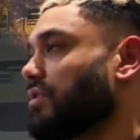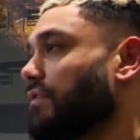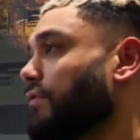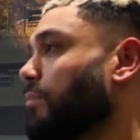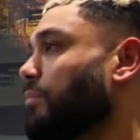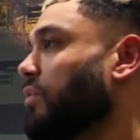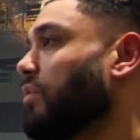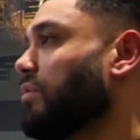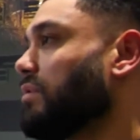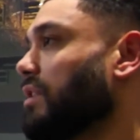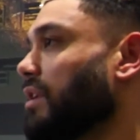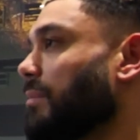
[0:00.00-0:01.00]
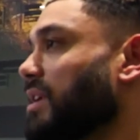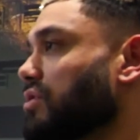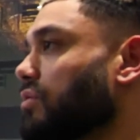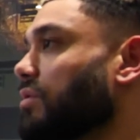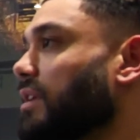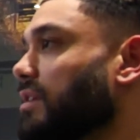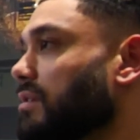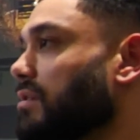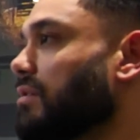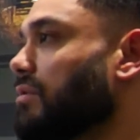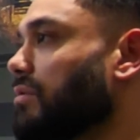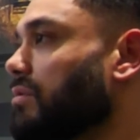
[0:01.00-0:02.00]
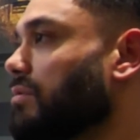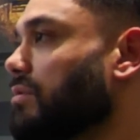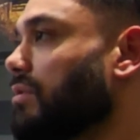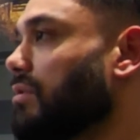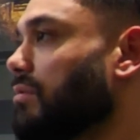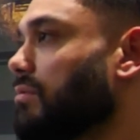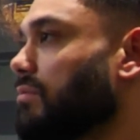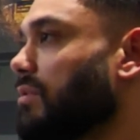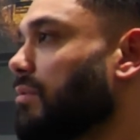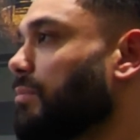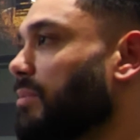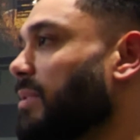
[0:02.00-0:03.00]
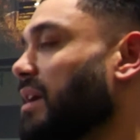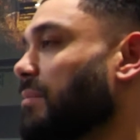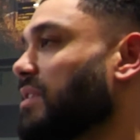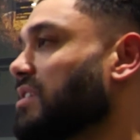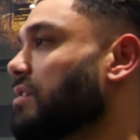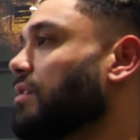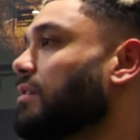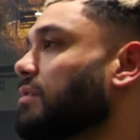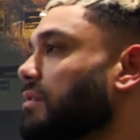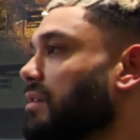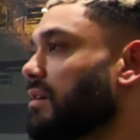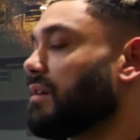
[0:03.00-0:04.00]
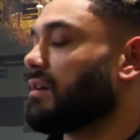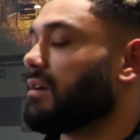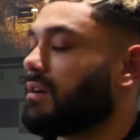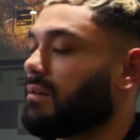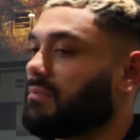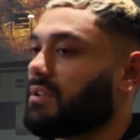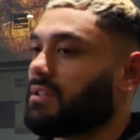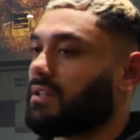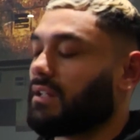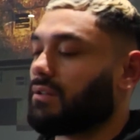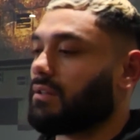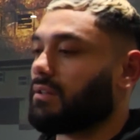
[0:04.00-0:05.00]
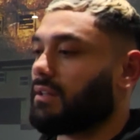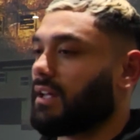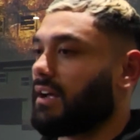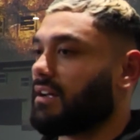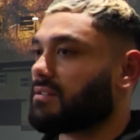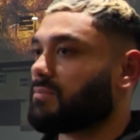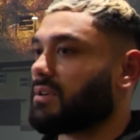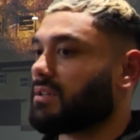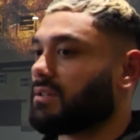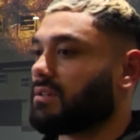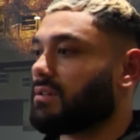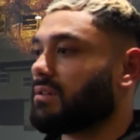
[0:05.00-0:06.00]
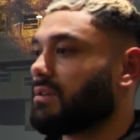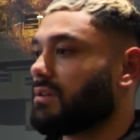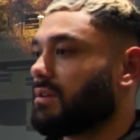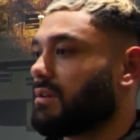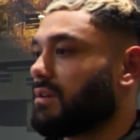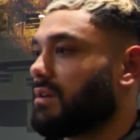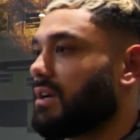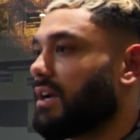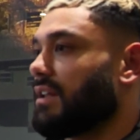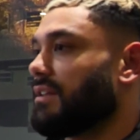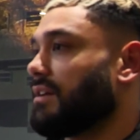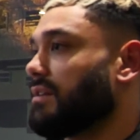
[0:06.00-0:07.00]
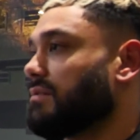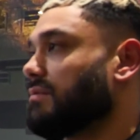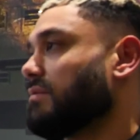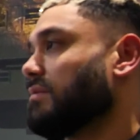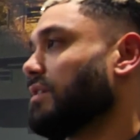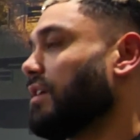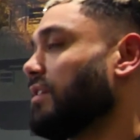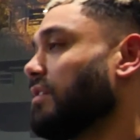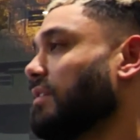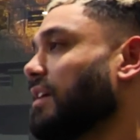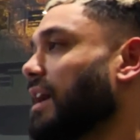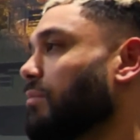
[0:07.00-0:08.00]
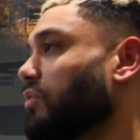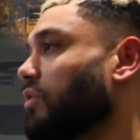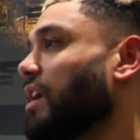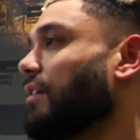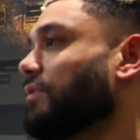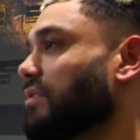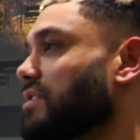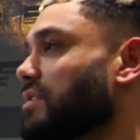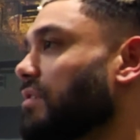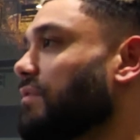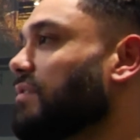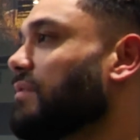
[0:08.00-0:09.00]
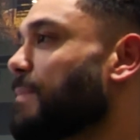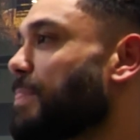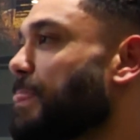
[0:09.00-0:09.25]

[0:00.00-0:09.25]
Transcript: of football, you got to make sure that you're well prepared mentally in that aspect, and then the game will look after itself.